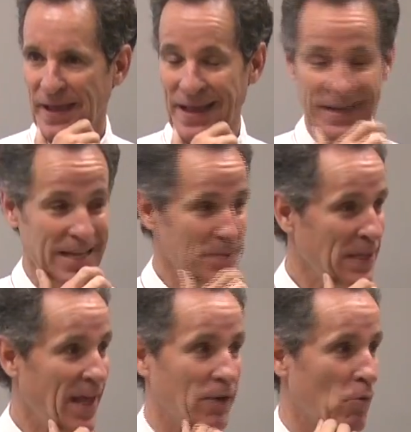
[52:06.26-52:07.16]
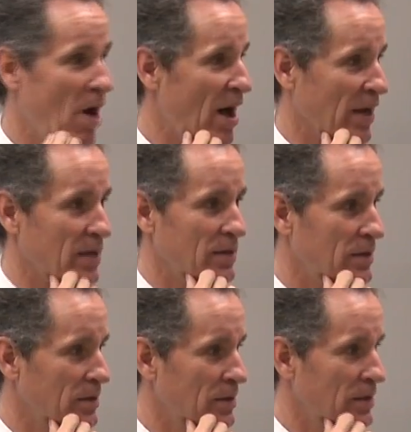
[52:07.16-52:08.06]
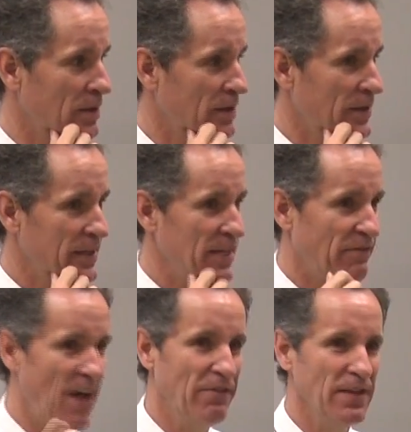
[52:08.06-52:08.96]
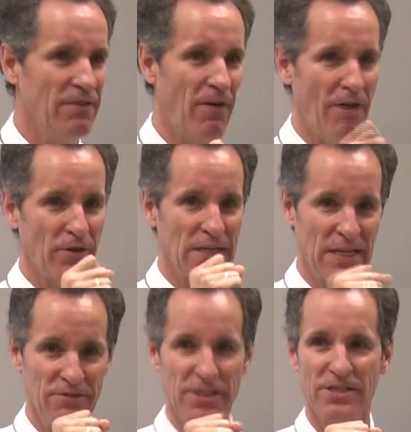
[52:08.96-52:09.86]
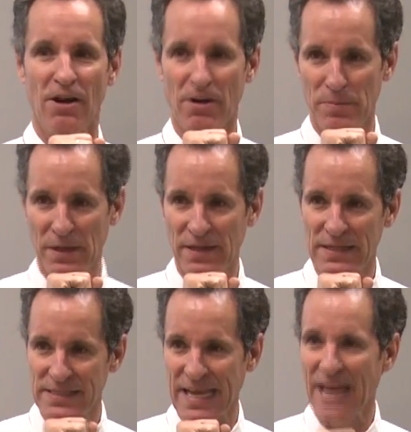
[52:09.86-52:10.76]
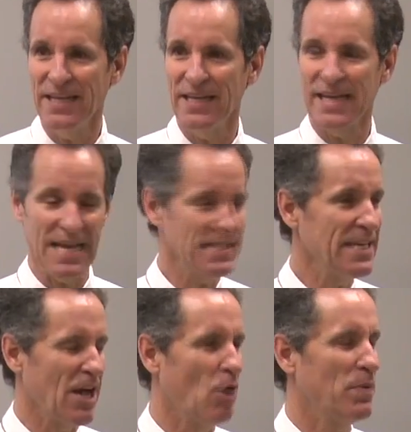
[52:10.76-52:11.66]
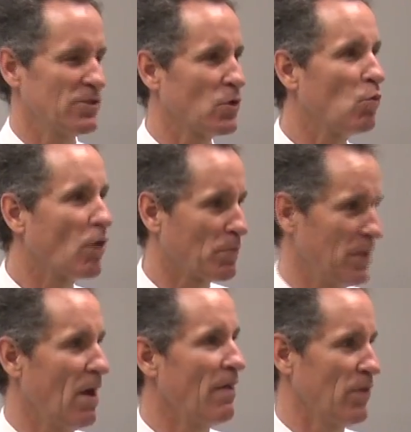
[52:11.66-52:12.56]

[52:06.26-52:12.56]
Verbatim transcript: And it hit me like a rock. The Heavenly Father gives us our abilities. Can't he help us to work beyond?